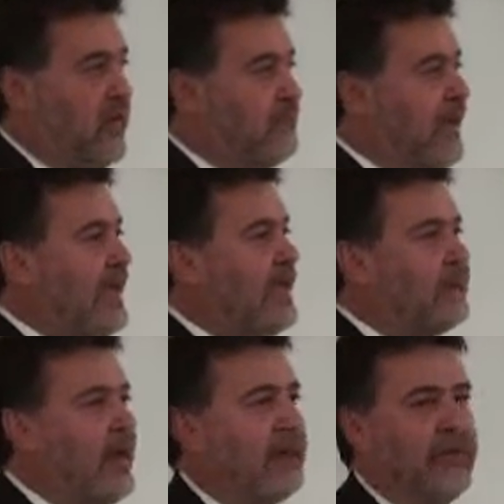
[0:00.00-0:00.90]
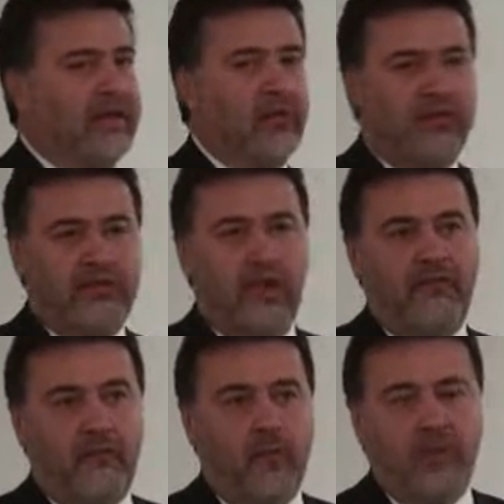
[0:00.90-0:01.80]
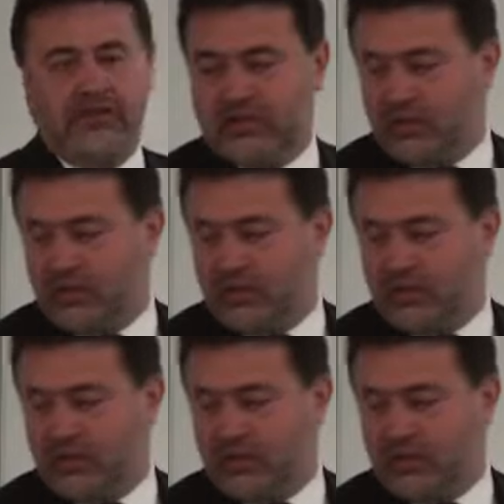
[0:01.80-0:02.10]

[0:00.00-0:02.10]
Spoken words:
In making public what the offer was